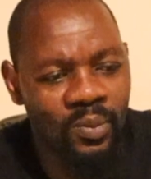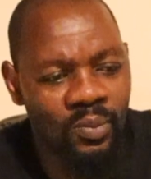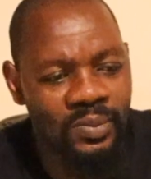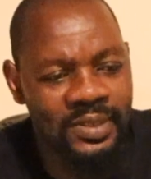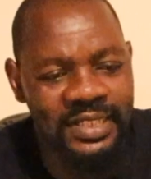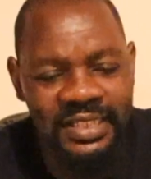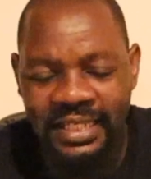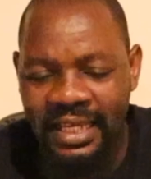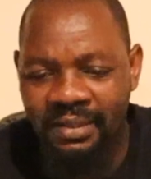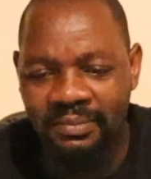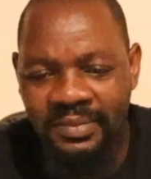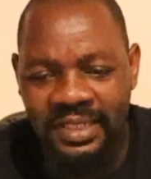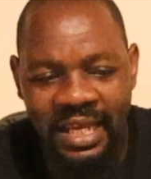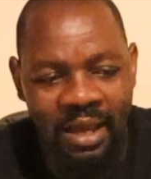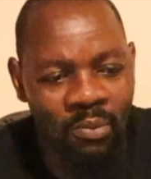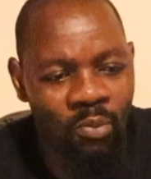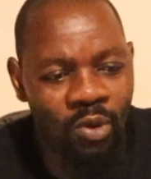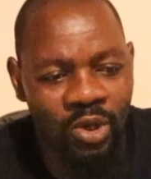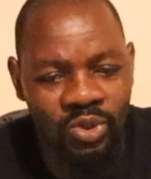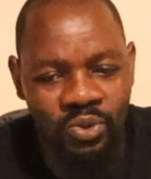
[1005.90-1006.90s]
same
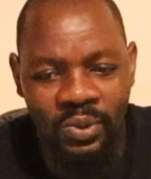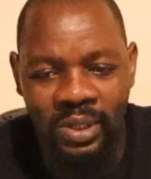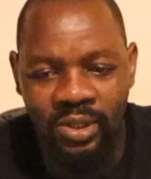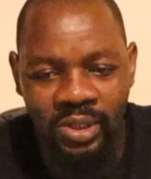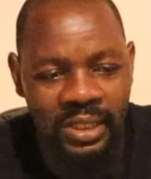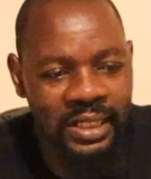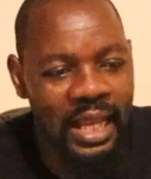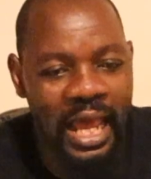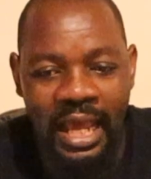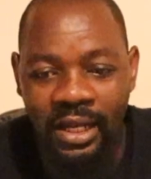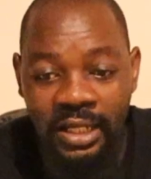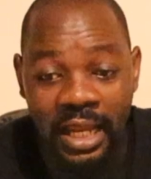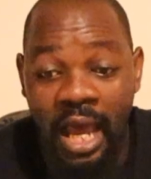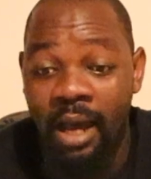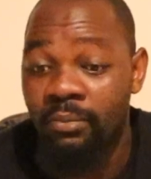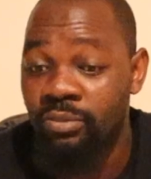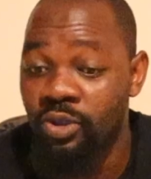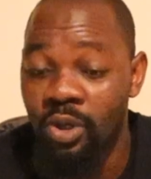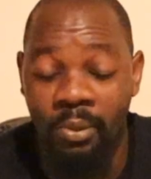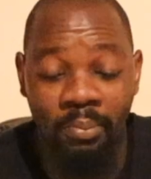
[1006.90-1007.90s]
time what what I,
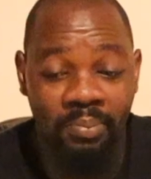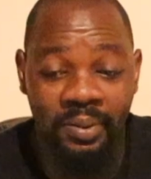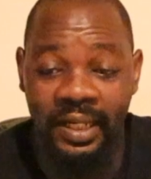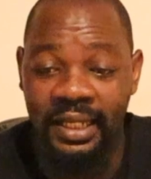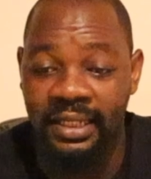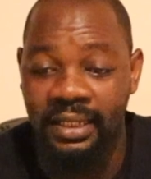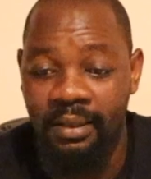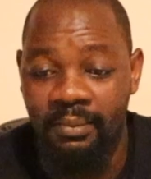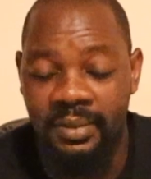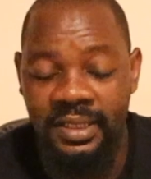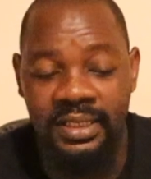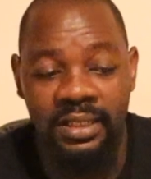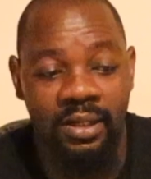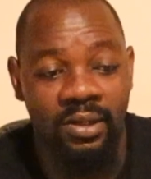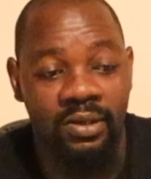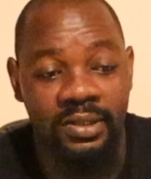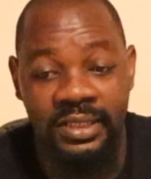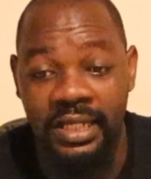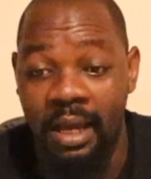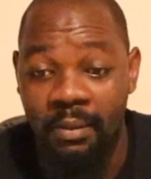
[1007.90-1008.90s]
I don't play numbers a
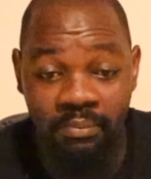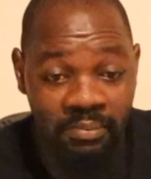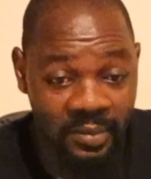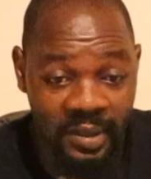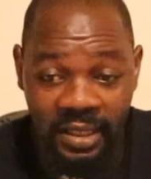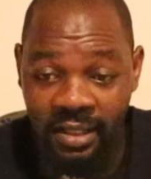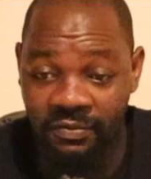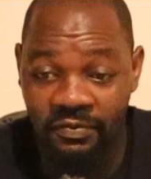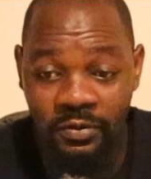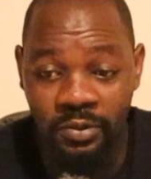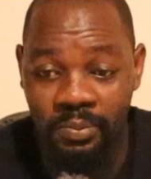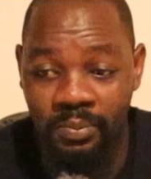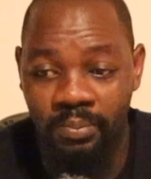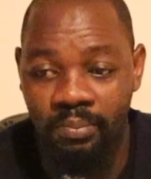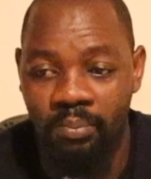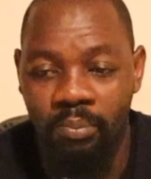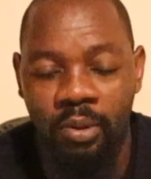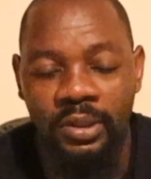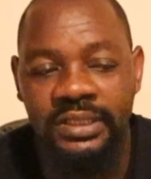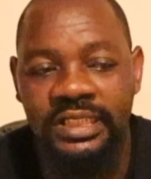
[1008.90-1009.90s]
lot. I'm the
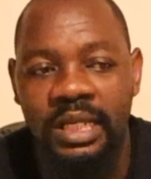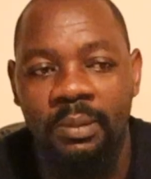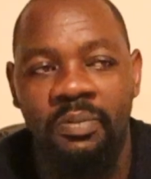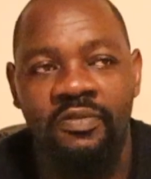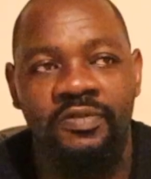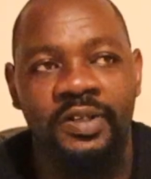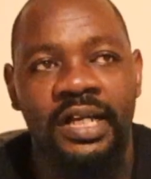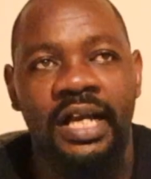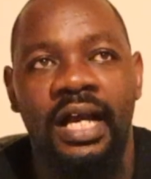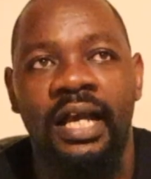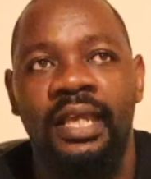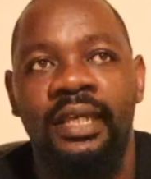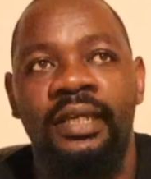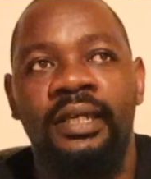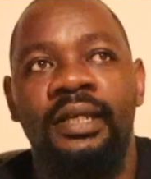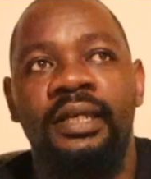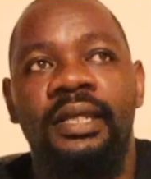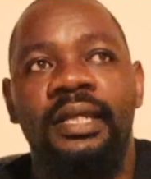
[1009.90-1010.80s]
football type of a guy.